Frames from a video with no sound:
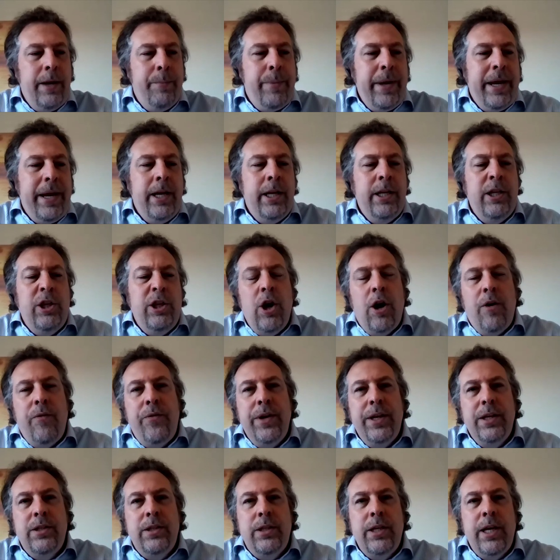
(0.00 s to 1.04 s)
Being in the
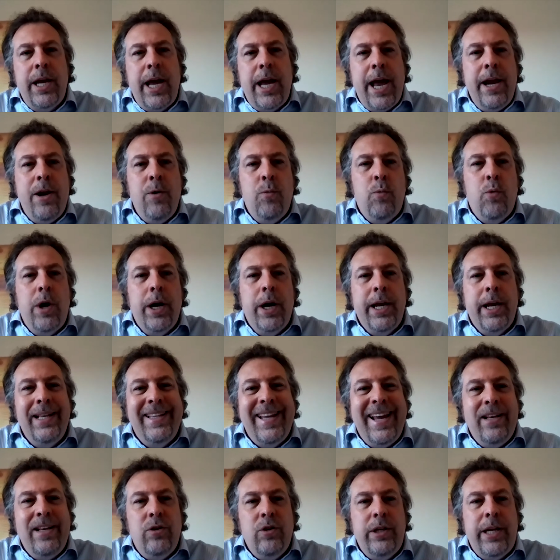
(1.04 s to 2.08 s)
office and working
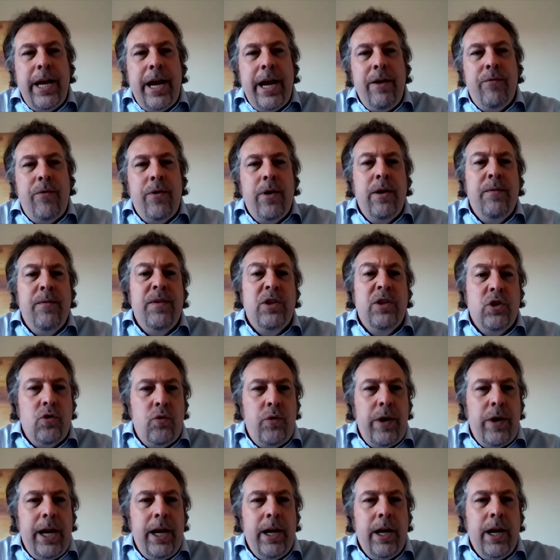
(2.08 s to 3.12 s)
day to day in front of a
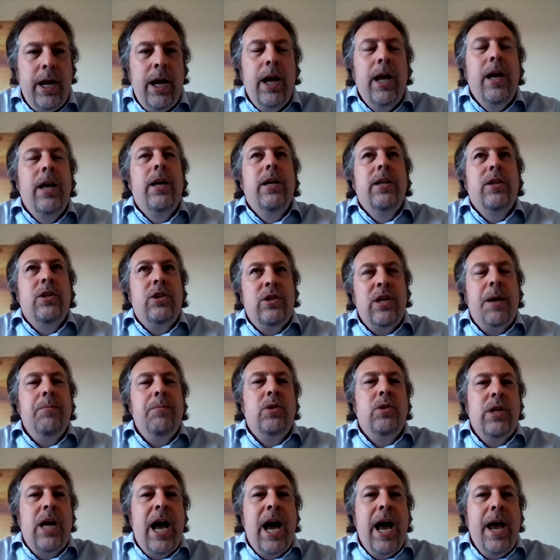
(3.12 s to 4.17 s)
screen,
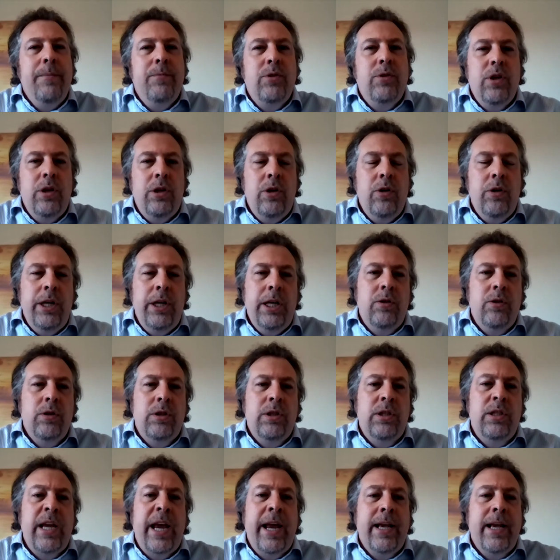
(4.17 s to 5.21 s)
sometimes you need to
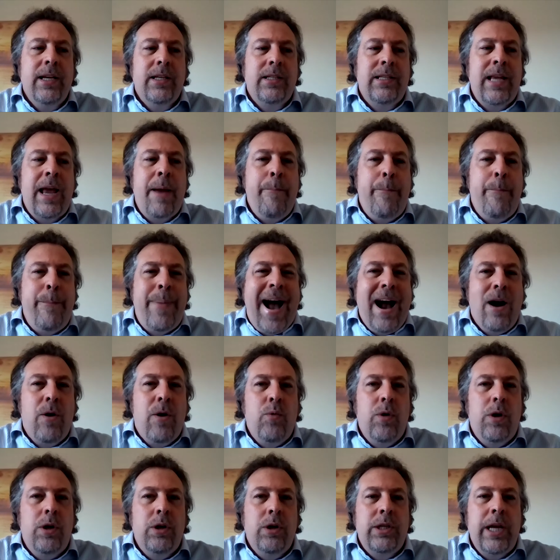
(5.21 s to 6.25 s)
take a step
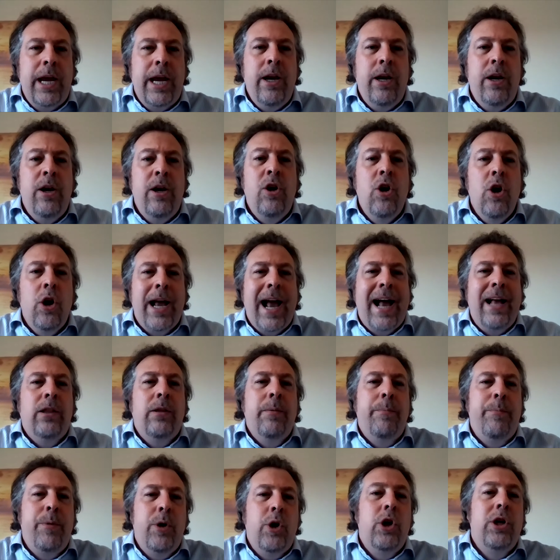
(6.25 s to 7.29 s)
backwards and look at
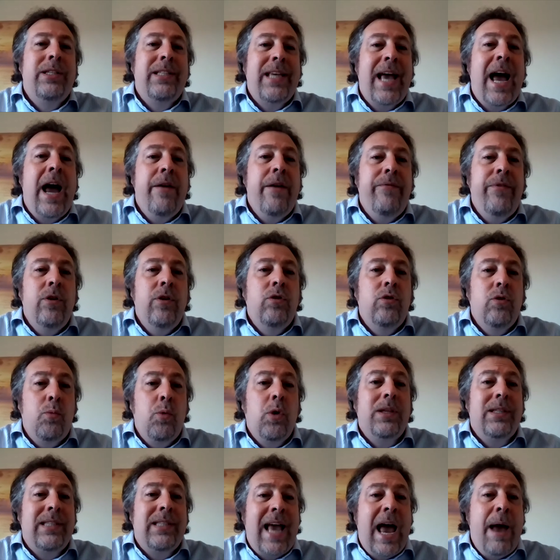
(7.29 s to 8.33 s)
the bird's eye view to
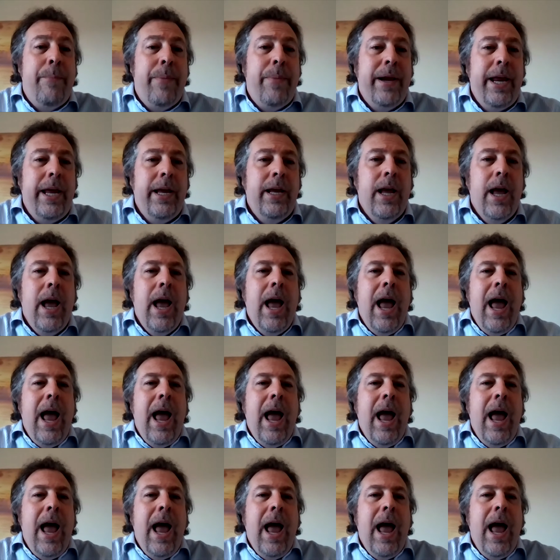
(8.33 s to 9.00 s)
what's happening.